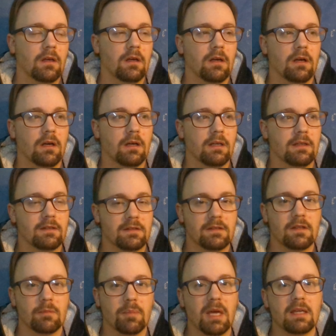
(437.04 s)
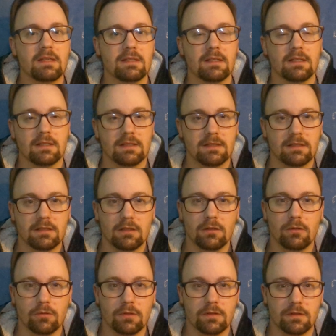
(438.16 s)
Uh, it's The pacing is
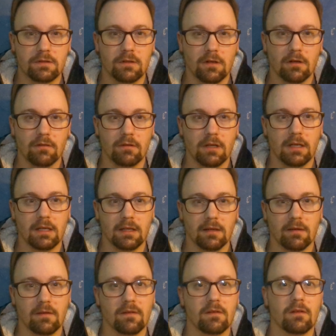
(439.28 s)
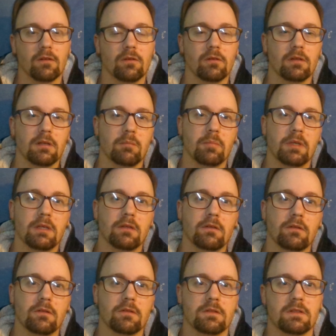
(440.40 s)
slow to start, right? And it slowly
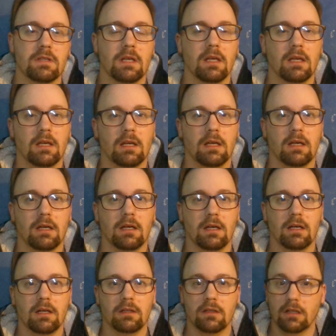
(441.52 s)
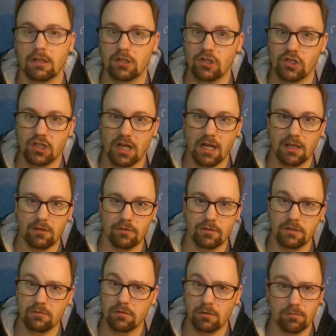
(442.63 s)
builds uh, a lot of
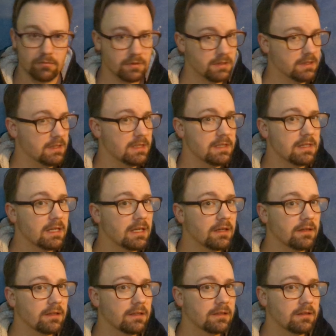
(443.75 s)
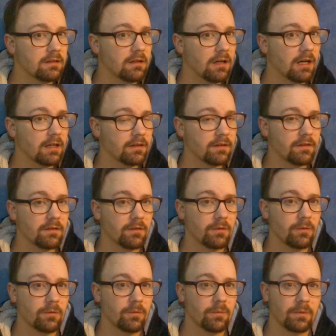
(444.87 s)
shadows. You don't see the alien a lot,
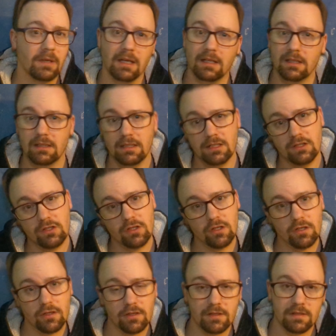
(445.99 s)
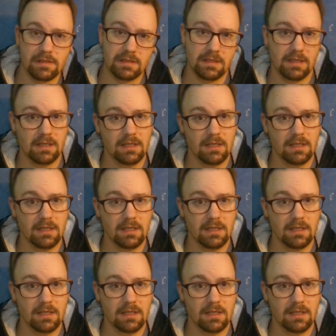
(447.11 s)
so kind of like Jaws.